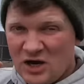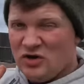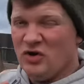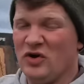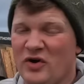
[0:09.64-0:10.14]

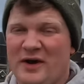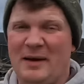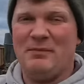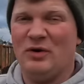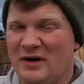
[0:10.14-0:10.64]
Good
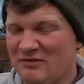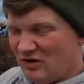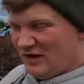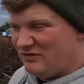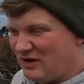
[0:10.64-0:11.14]
morning,
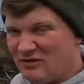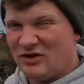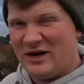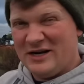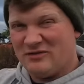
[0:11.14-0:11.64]
everyone. If you haven't
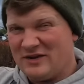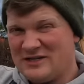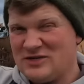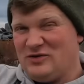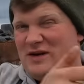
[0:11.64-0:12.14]
already, don't forget
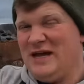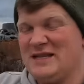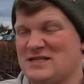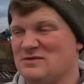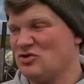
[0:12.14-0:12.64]
to hit
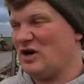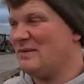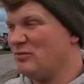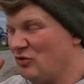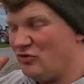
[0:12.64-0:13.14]
the
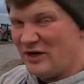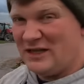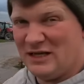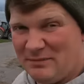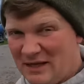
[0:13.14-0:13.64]
subscribe button, ring a
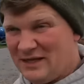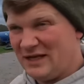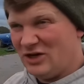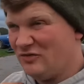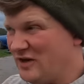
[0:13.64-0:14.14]
little bell, you
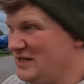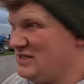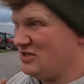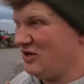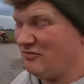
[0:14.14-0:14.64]
get
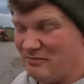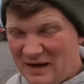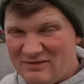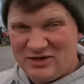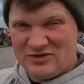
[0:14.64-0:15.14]
notifications of
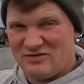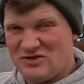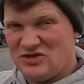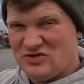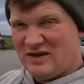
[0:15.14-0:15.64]
my videos every
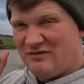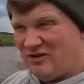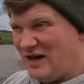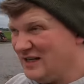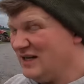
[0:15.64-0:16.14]
Tuesday,
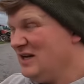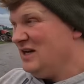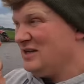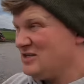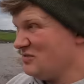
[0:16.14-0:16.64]
Friday,
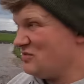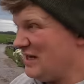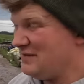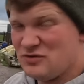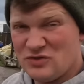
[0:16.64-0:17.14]

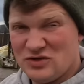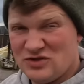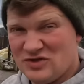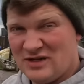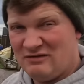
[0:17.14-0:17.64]
sometimes through the
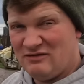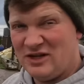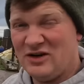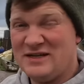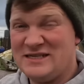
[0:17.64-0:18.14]
Sunday
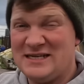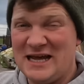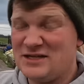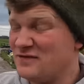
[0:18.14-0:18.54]
video. And today's